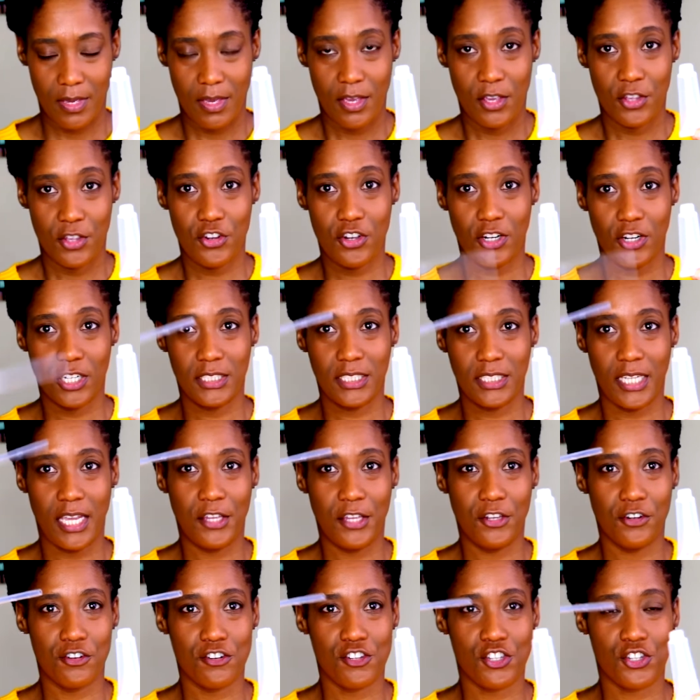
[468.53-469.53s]
you're going to
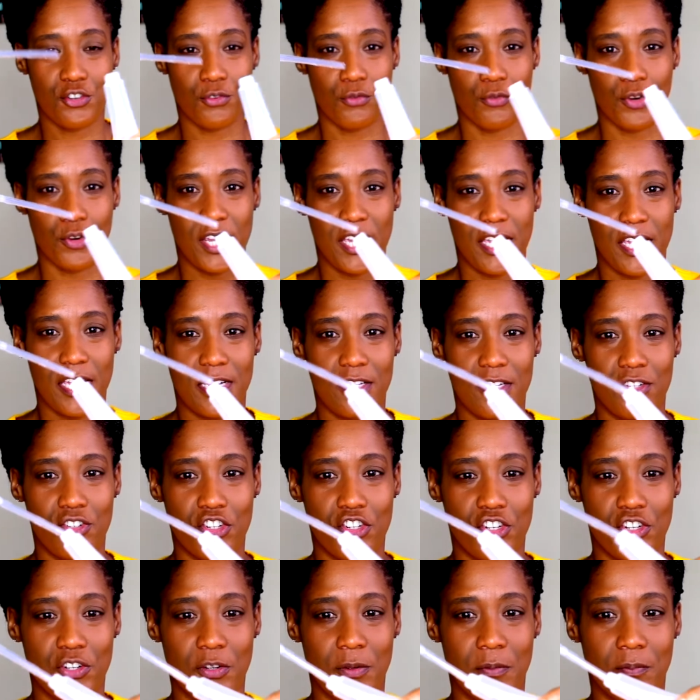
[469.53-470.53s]
take your
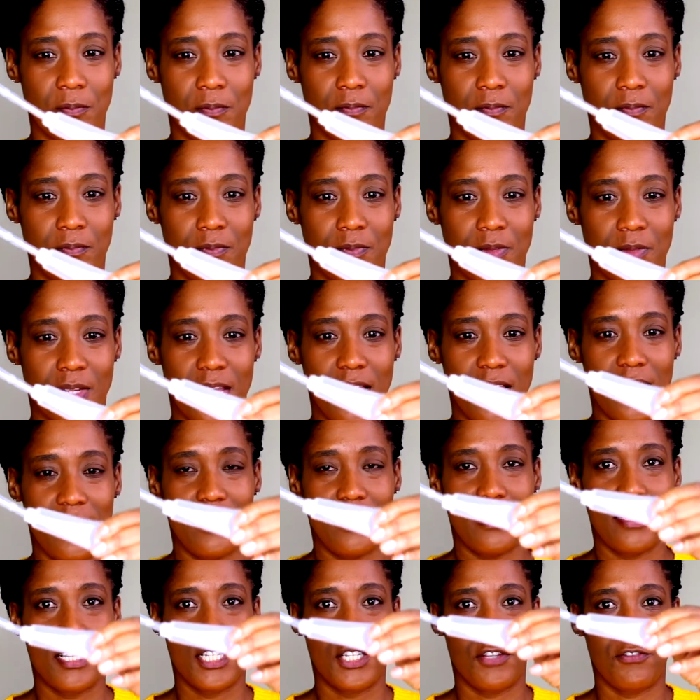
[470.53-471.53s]
syringe,
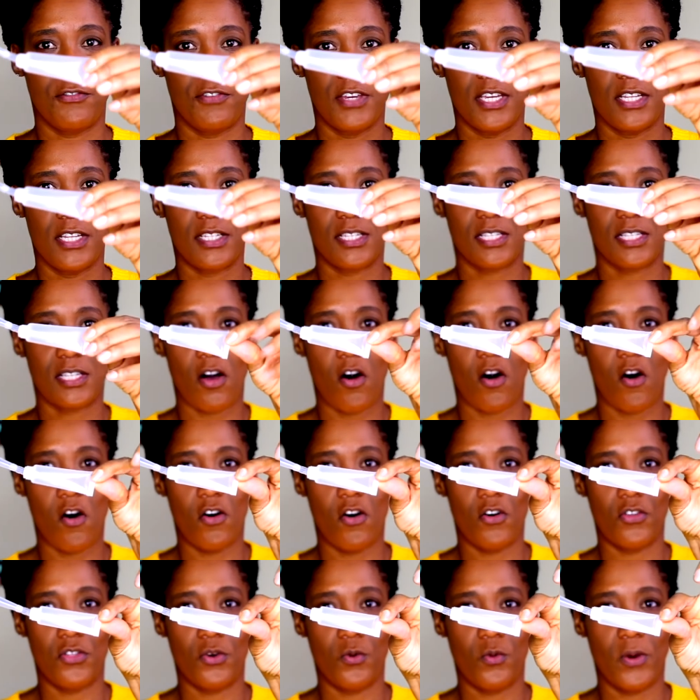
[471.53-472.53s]
and this fits
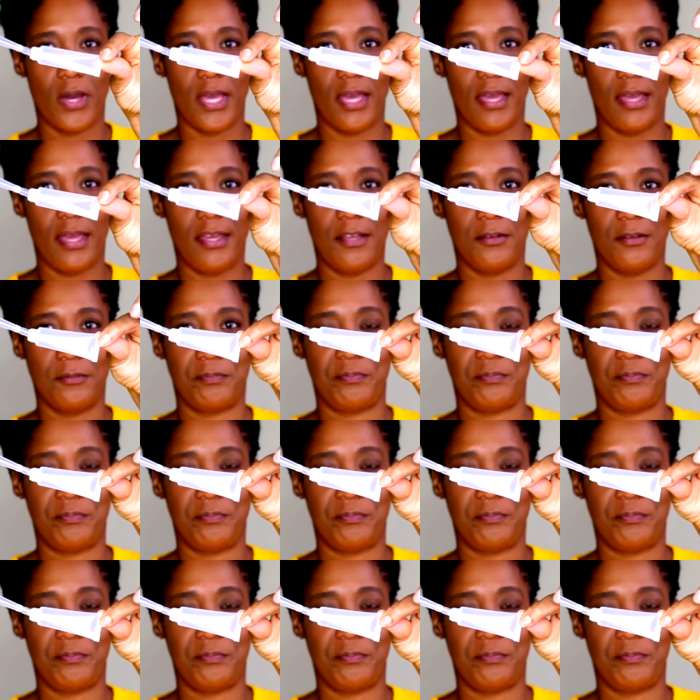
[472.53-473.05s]
all the way